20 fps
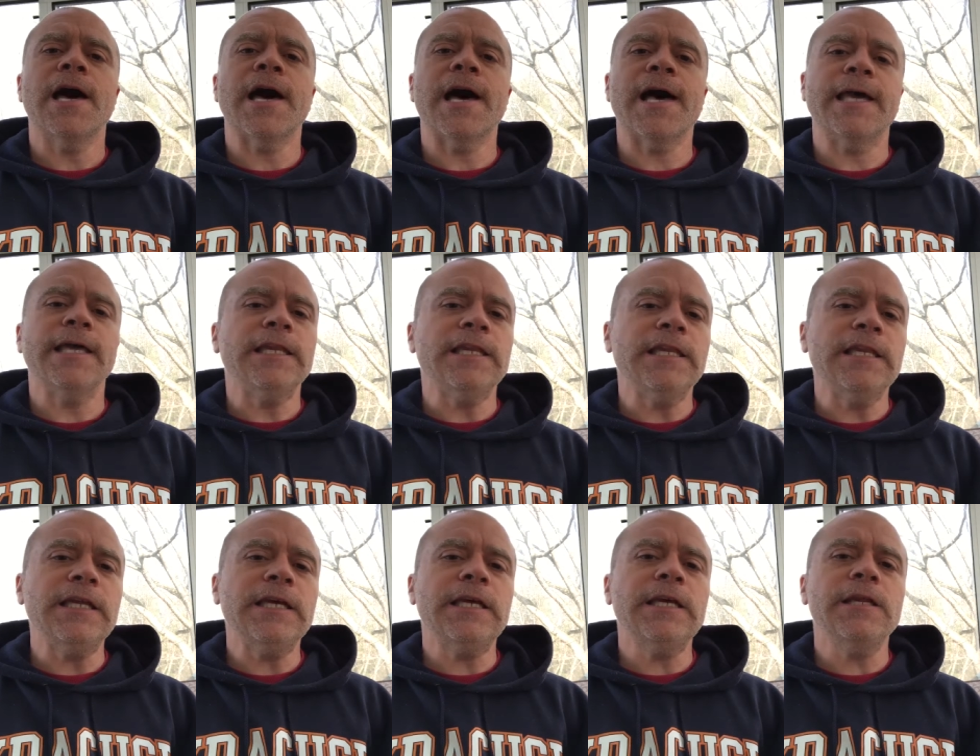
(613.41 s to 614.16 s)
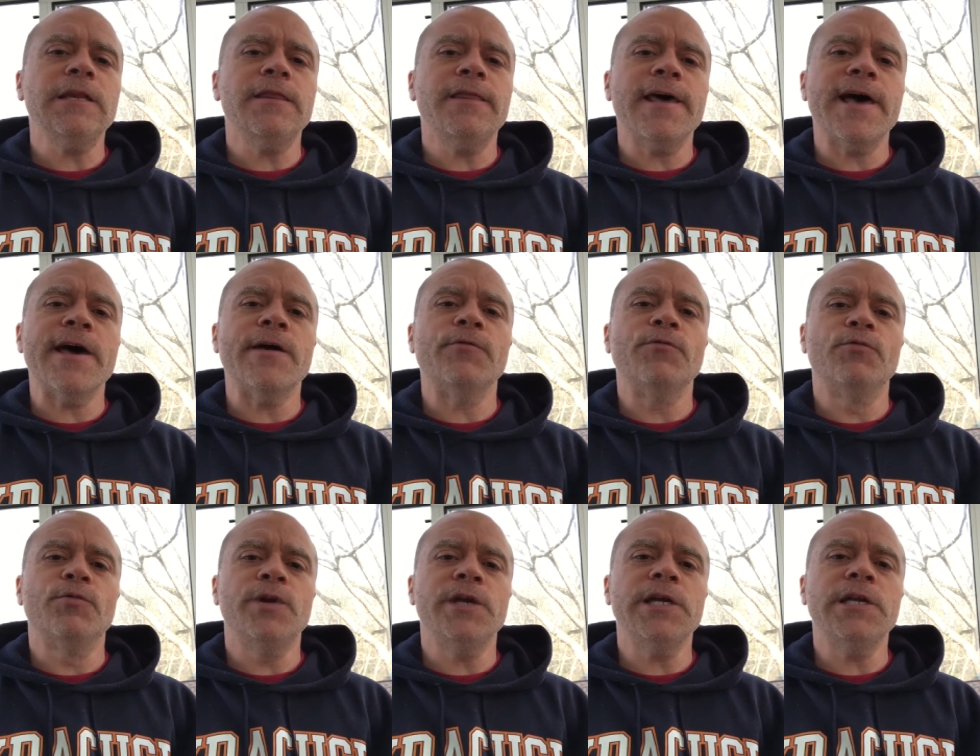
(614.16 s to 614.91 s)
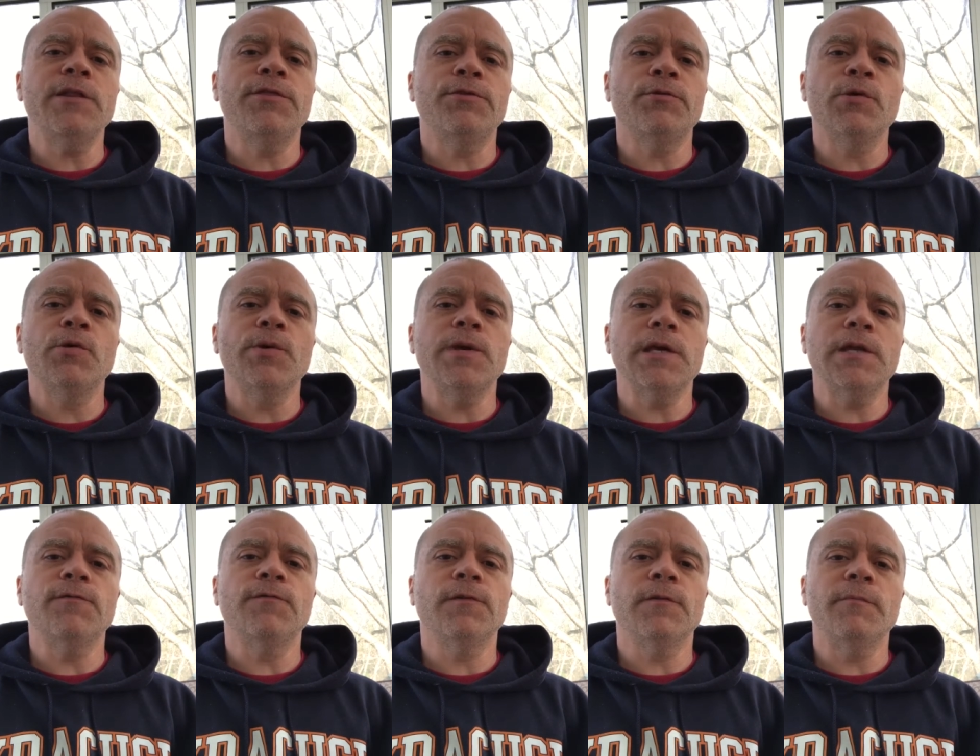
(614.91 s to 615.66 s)
I need that read-through
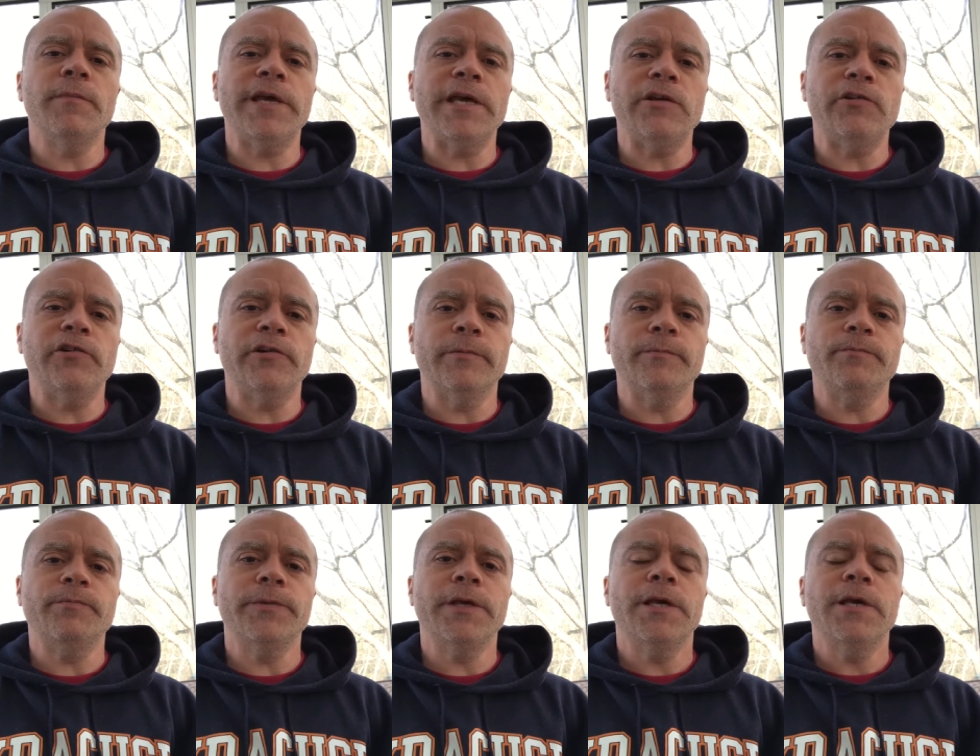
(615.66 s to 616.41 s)
information.